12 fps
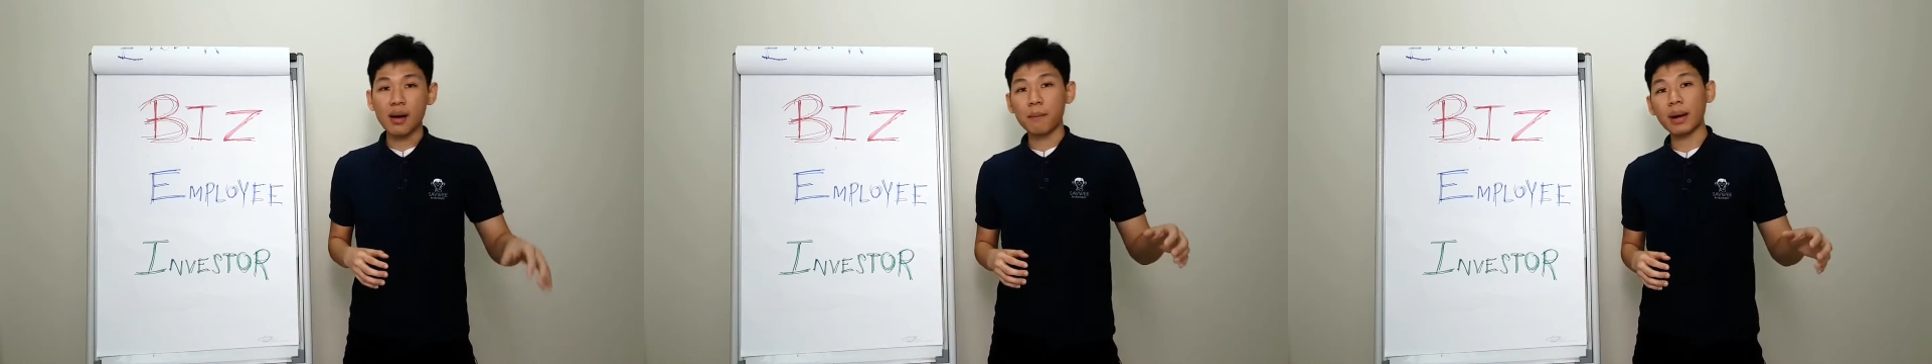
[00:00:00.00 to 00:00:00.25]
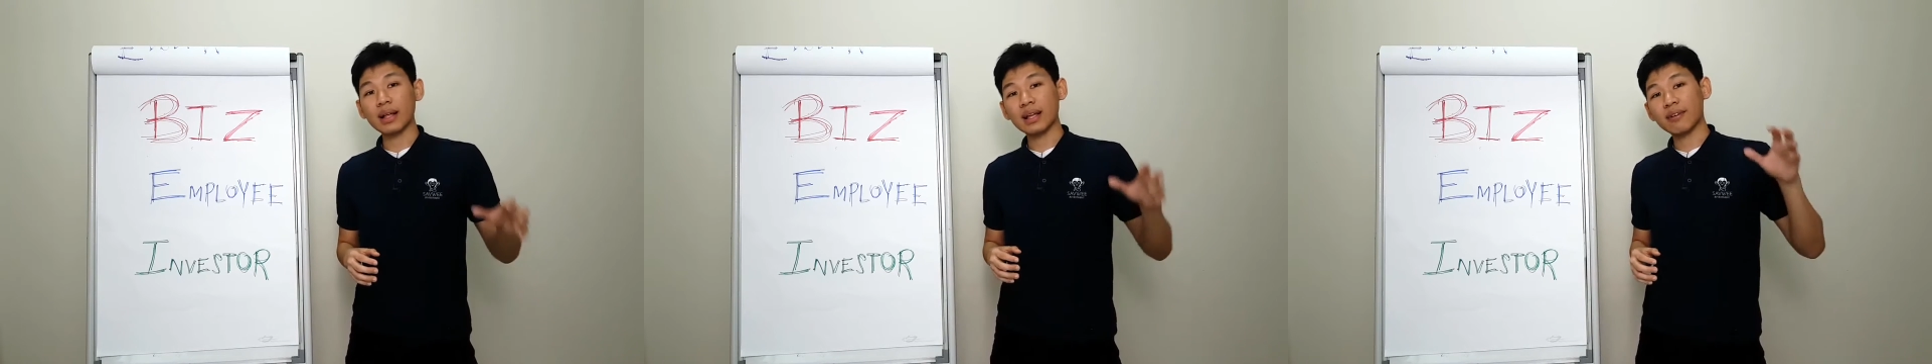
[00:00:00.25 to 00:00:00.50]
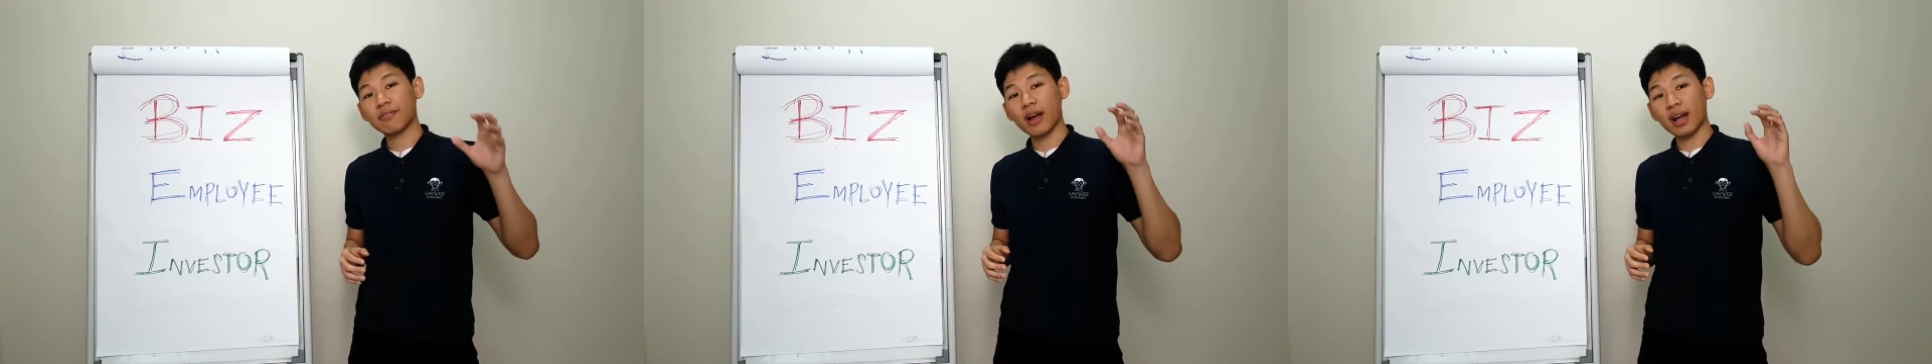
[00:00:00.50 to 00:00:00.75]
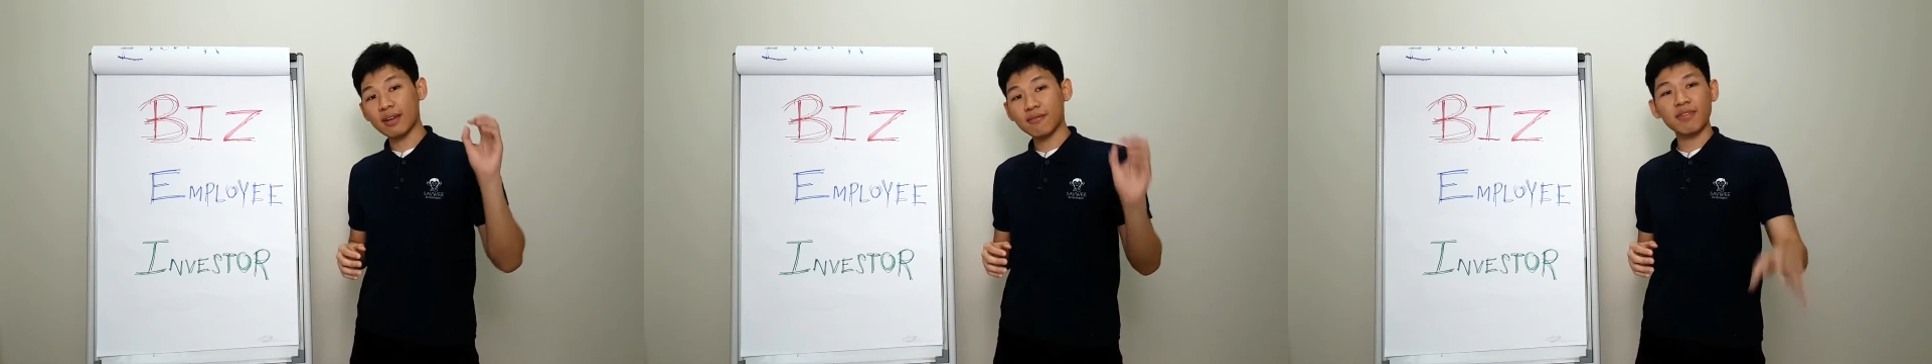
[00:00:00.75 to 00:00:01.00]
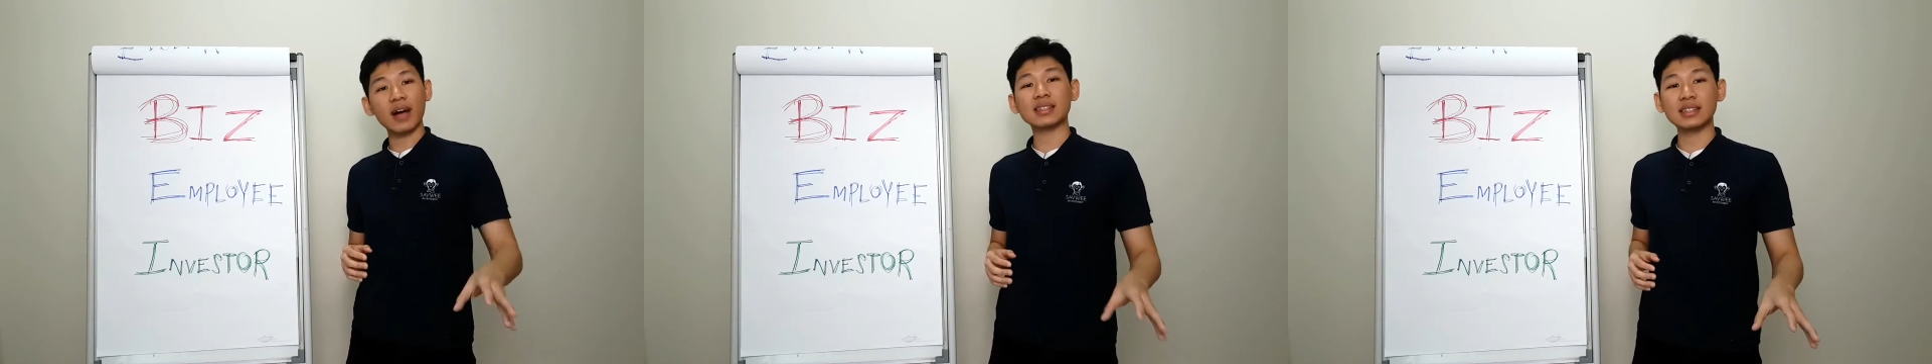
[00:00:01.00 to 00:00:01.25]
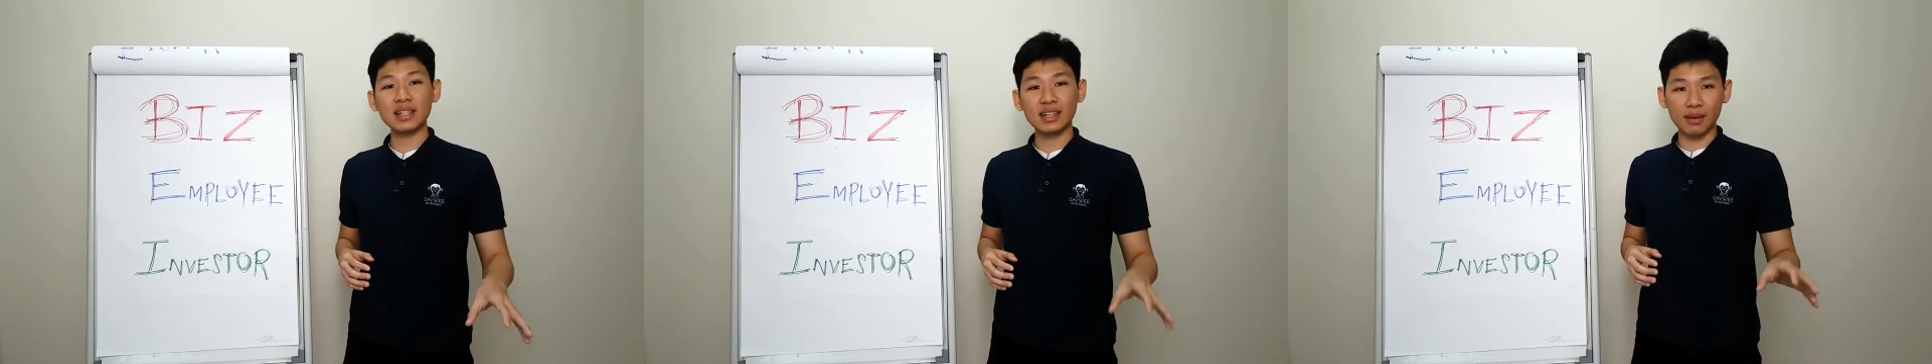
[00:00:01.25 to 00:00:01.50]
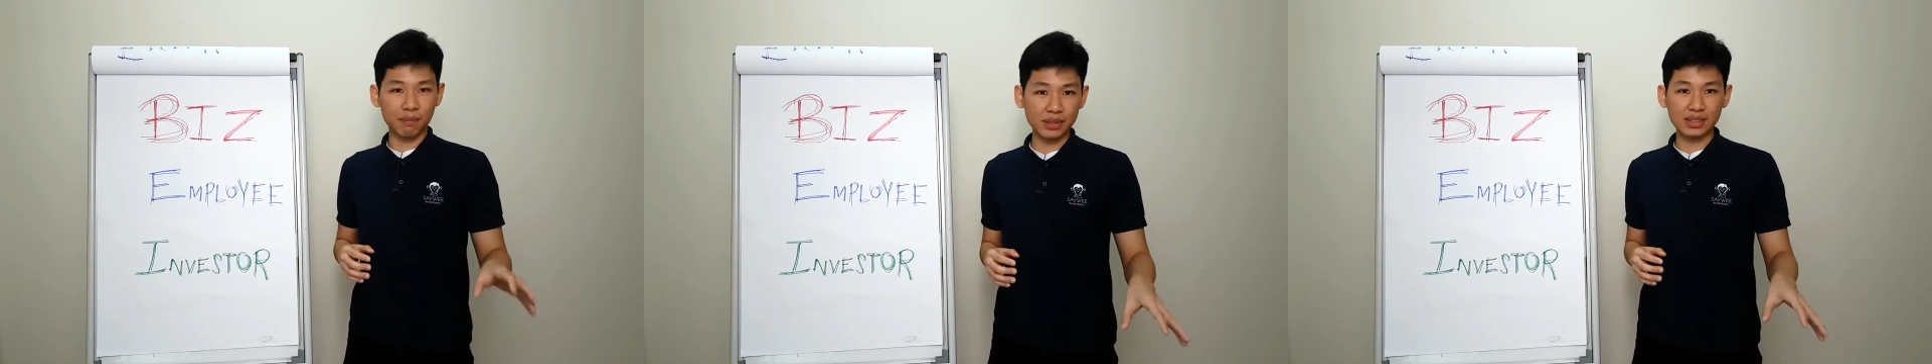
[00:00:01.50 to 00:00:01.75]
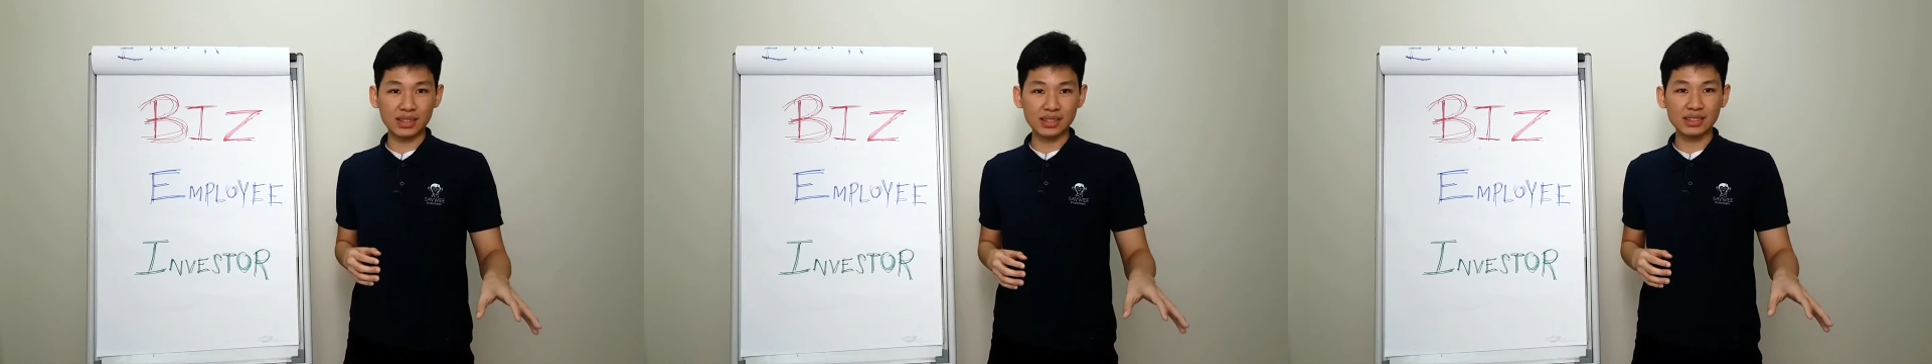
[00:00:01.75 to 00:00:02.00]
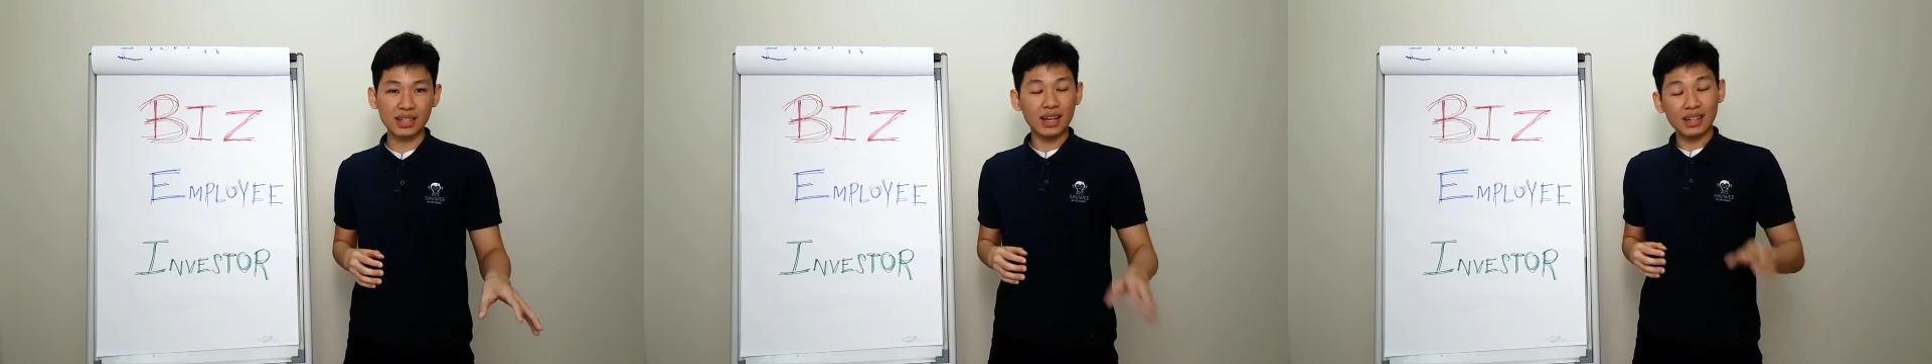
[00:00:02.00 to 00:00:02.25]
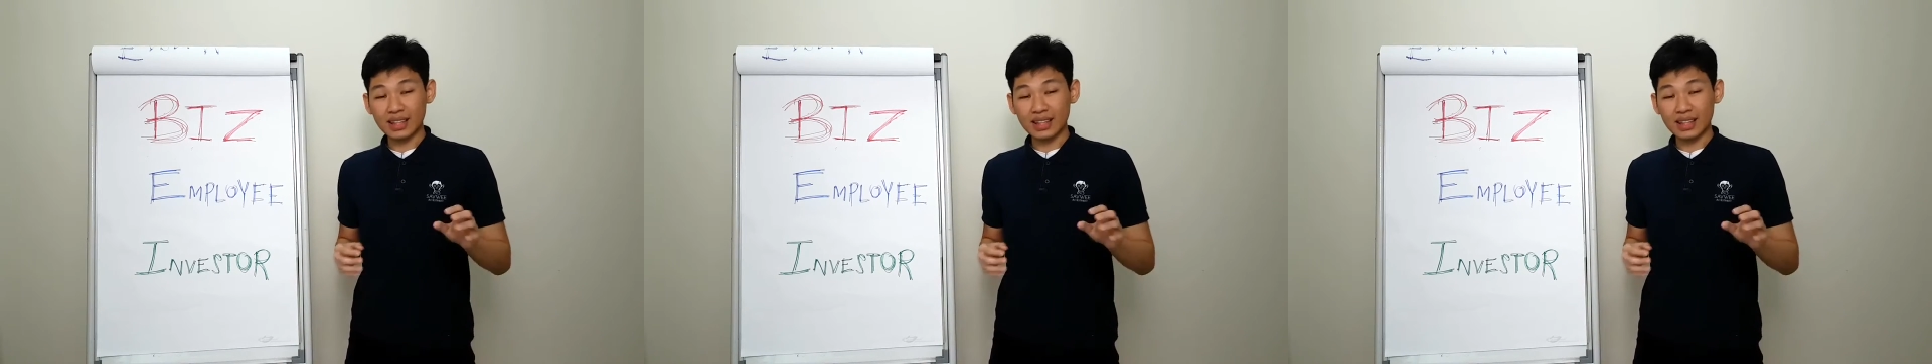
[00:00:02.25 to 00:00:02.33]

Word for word: but if you're investing in a business,